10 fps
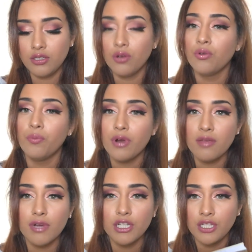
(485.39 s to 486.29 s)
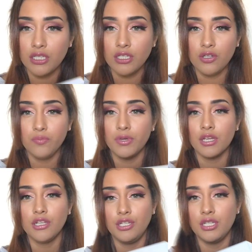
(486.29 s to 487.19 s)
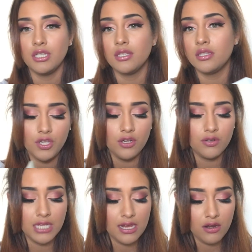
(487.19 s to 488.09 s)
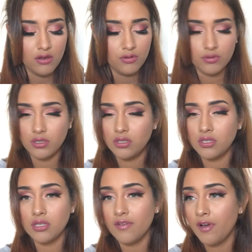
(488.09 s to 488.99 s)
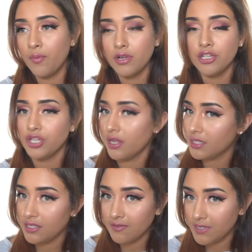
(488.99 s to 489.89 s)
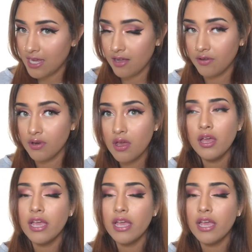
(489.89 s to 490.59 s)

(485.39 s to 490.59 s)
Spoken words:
So pretty much this notebook is just to, you know, take notes if I want to jot stuff down.